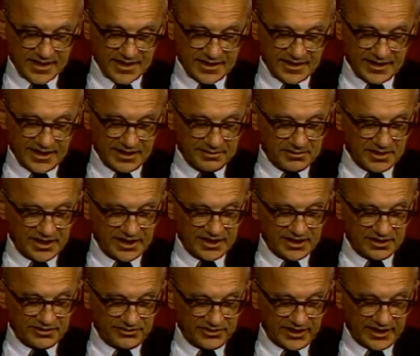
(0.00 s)
They may
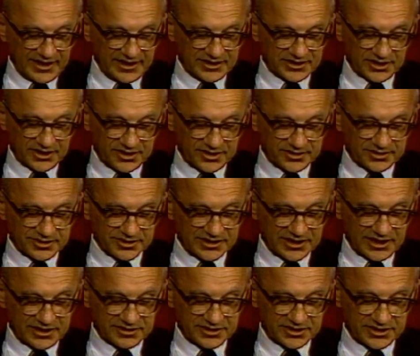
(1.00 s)
invade the whole
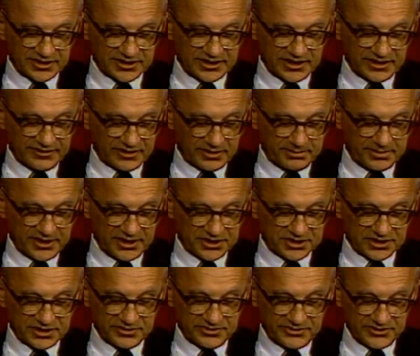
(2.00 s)
territory of the
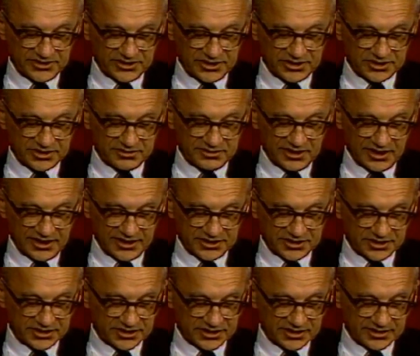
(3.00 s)
patient physician
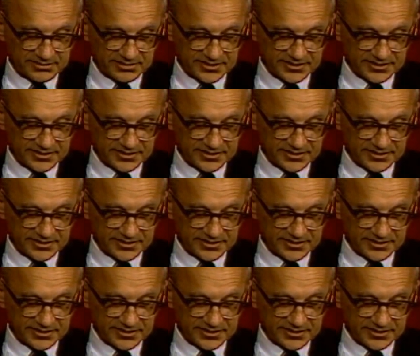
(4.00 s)
relationship.